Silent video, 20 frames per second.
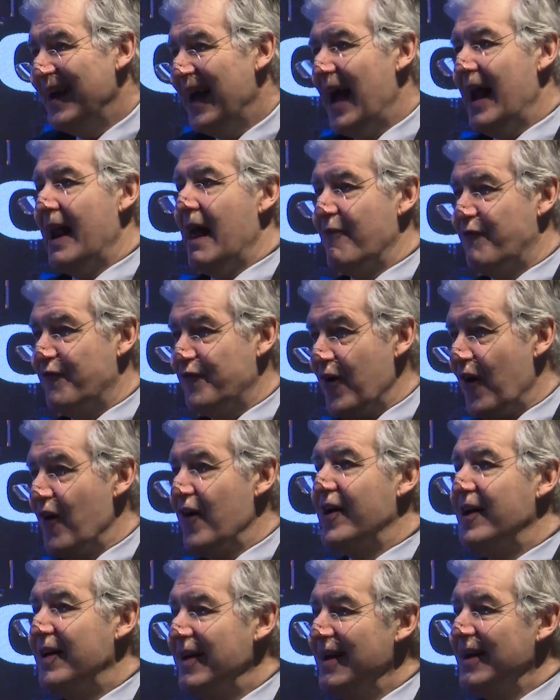and have
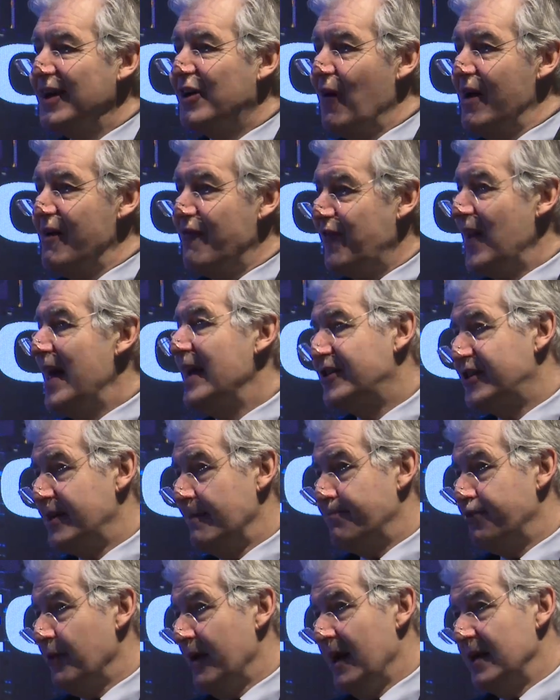very great
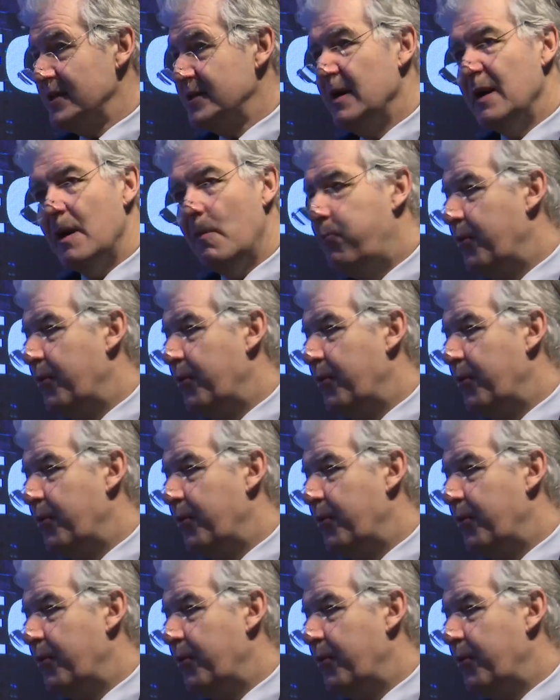flagship products,